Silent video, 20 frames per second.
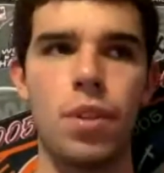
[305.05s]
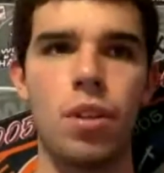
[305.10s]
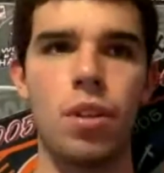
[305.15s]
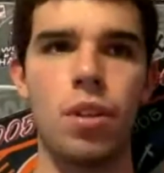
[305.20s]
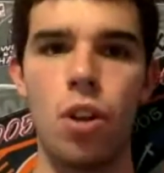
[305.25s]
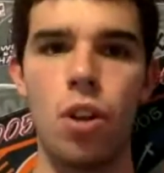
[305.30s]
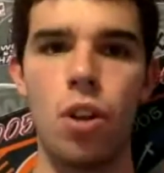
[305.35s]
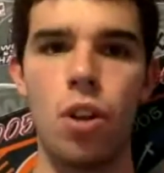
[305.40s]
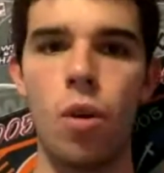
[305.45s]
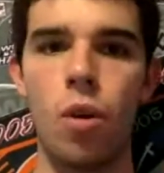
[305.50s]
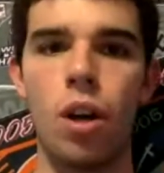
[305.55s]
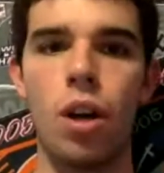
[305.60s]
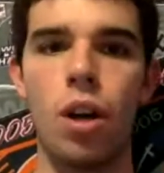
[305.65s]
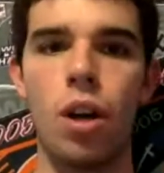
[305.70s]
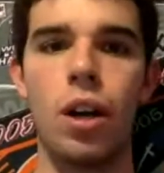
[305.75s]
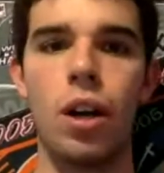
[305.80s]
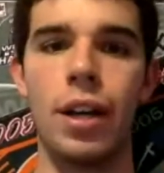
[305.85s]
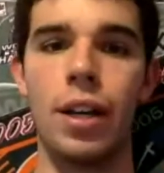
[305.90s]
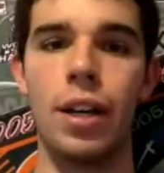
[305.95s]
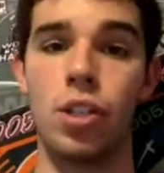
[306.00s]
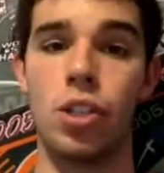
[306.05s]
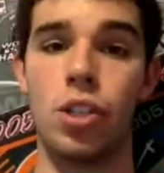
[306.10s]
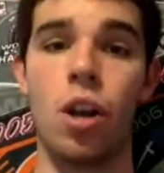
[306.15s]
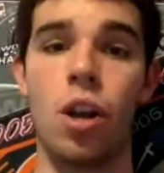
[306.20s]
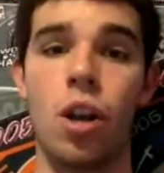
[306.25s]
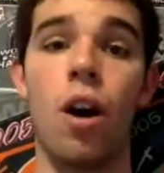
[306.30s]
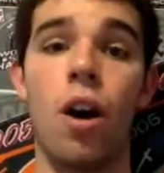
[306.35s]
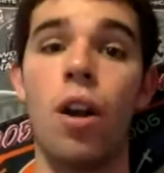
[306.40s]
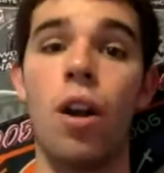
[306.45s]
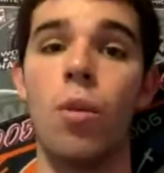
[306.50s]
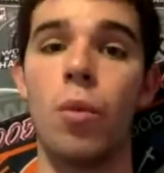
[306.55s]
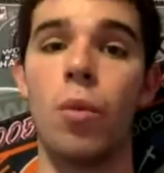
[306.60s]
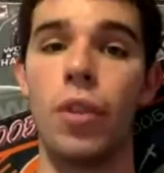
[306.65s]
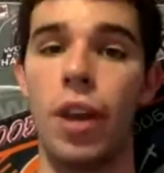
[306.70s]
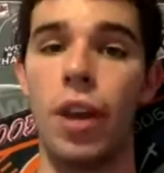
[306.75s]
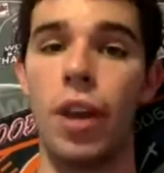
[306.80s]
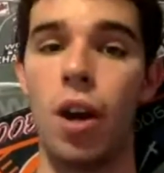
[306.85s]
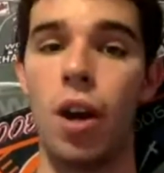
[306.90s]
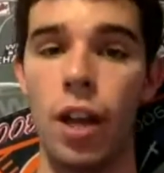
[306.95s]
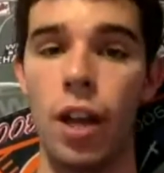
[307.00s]
Noah, and Gasol, when they
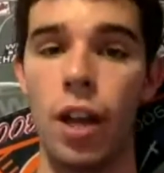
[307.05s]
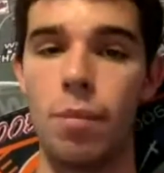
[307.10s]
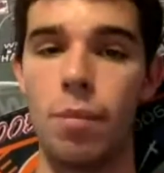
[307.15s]
all had